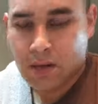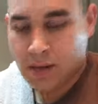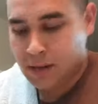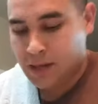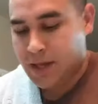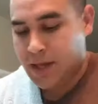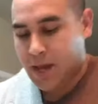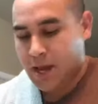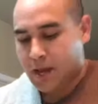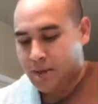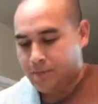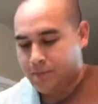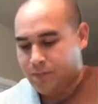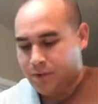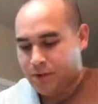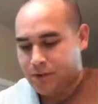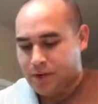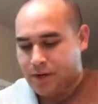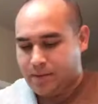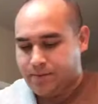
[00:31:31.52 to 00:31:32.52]
Yeah,
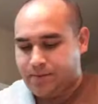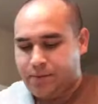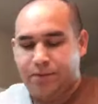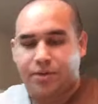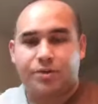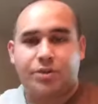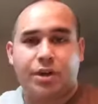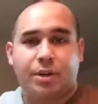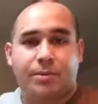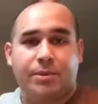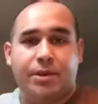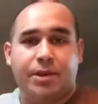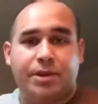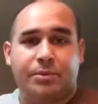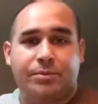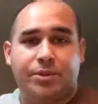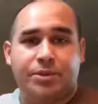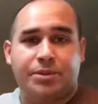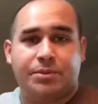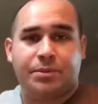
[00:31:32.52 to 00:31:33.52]
I'm pretty sure I'm gonna need
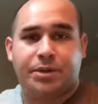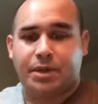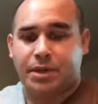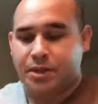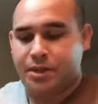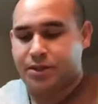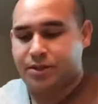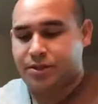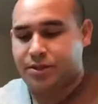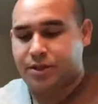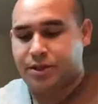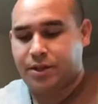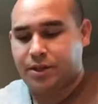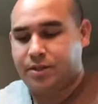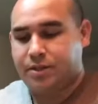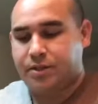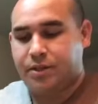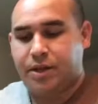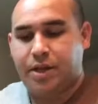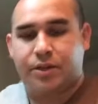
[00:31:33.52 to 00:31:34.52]
to put some conditioning,
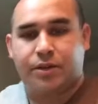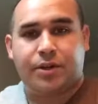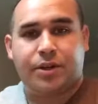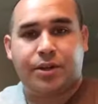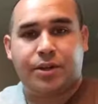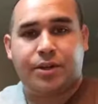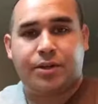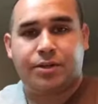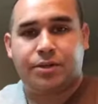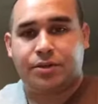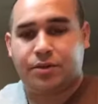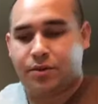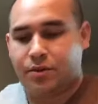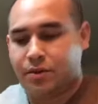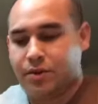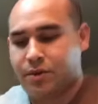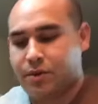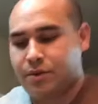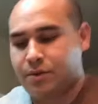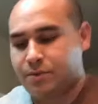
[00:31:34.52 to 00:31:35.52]
leather conditioner
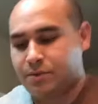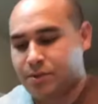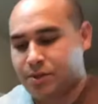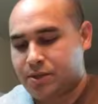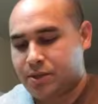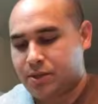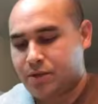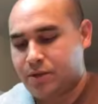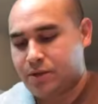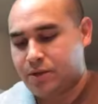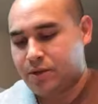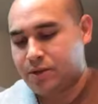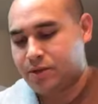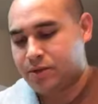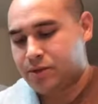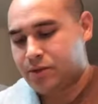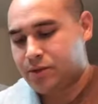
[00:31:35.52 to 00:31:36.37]
on here, some saddle